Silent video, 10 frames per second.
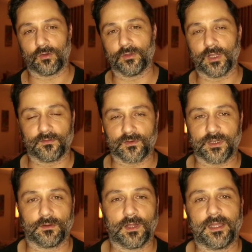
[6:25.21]
hold on
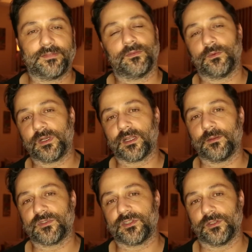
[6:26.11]
for dear life when it
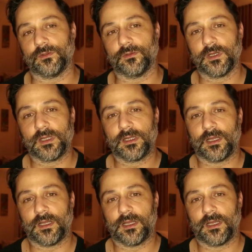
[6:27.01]
comes to